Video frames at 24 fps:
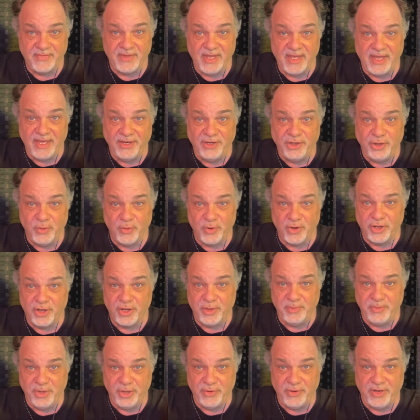in your
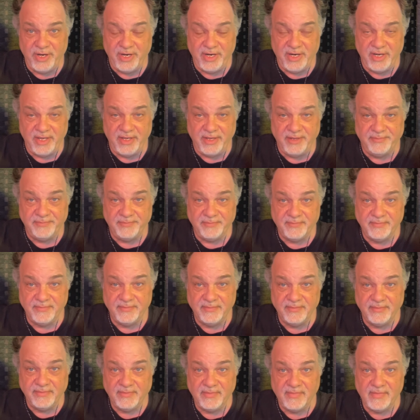community.
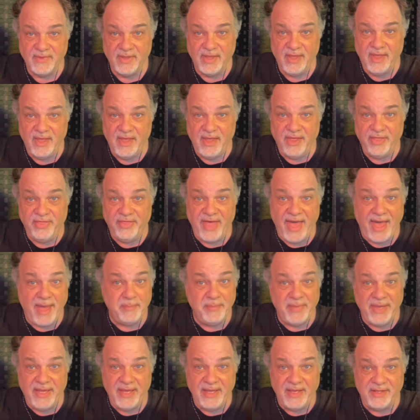That
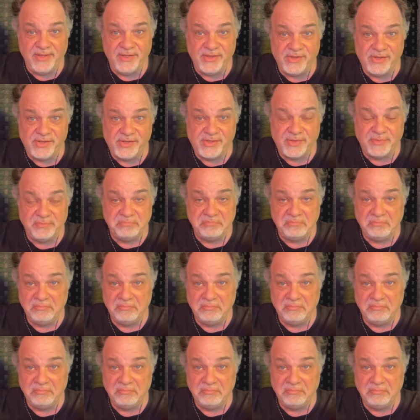means